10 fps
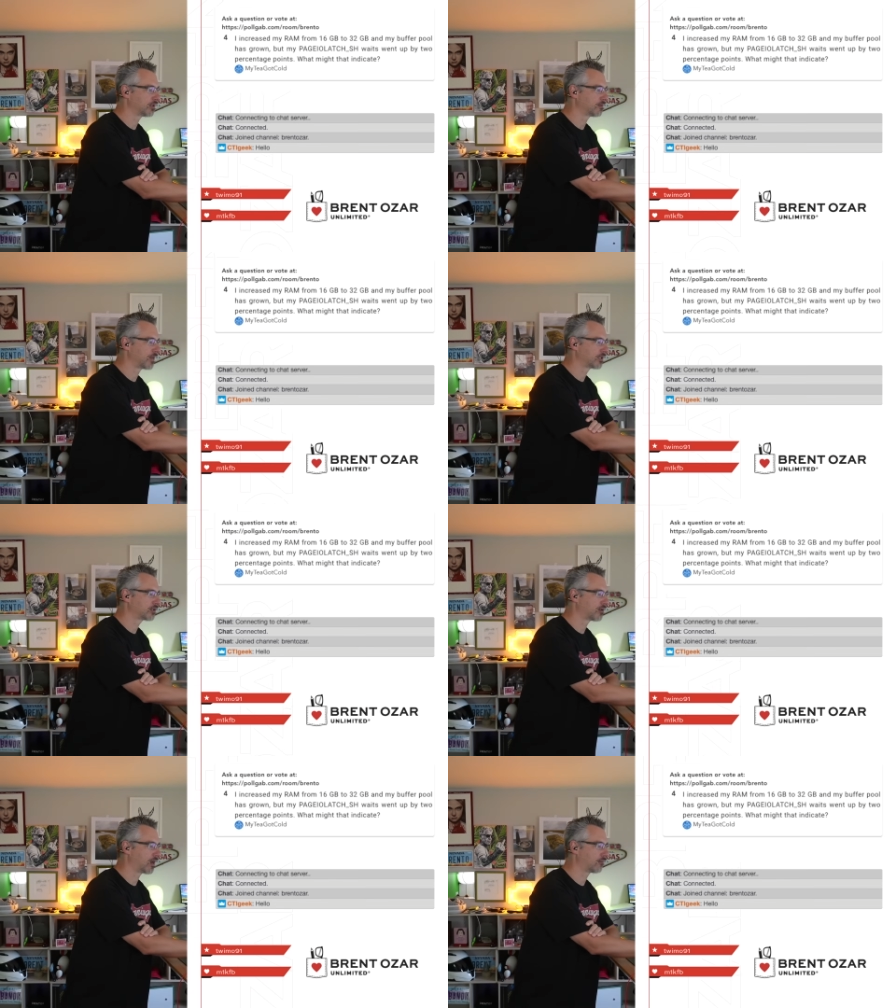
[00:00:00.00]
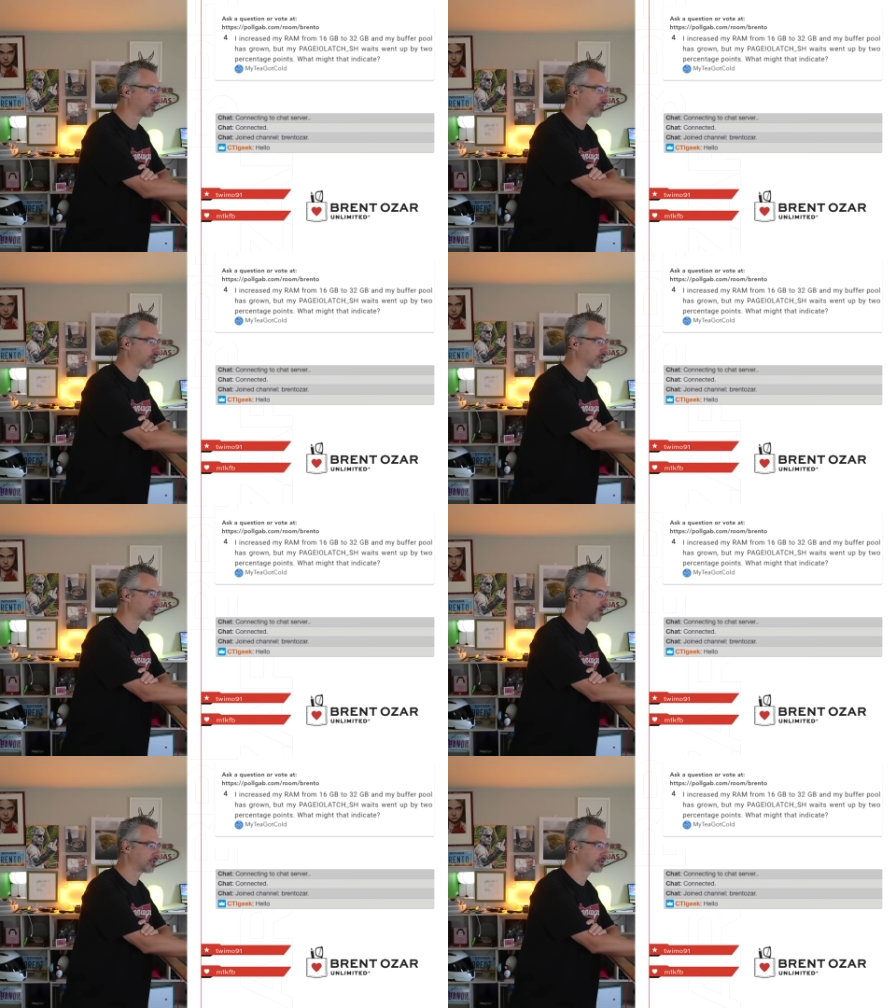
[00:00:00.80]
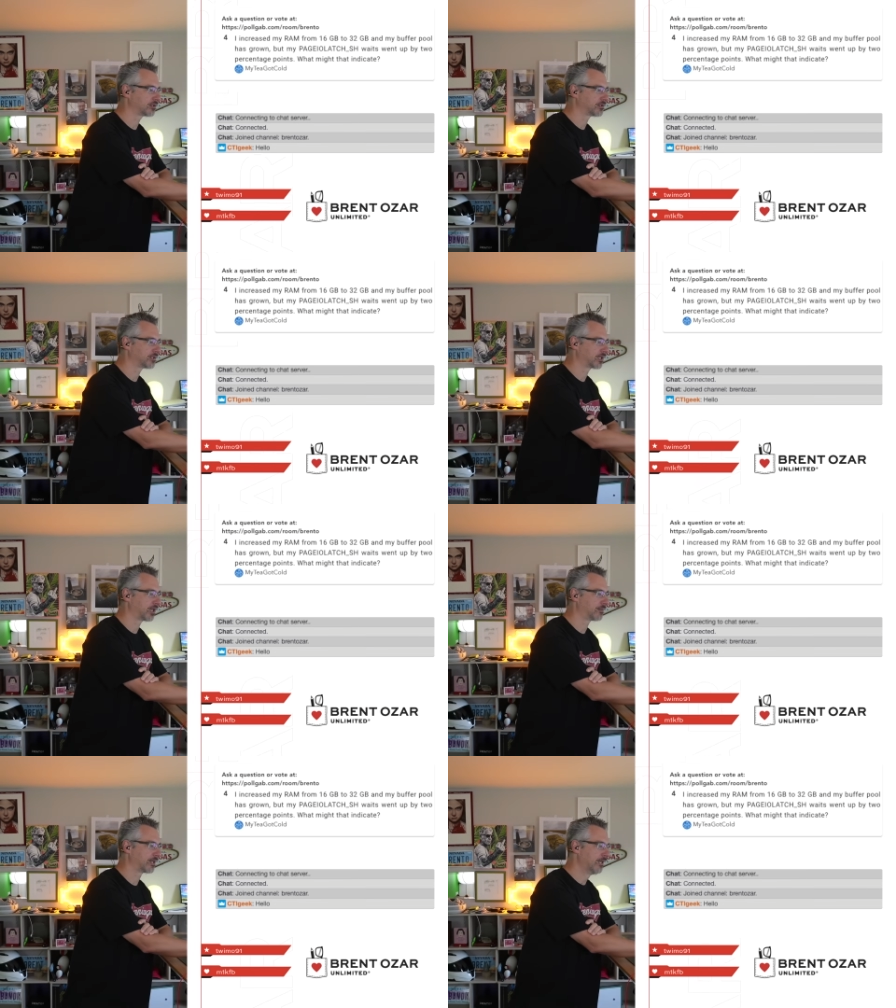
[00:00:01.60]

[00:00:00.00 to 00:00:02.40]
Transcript: Let me make sure I record the questions that come in.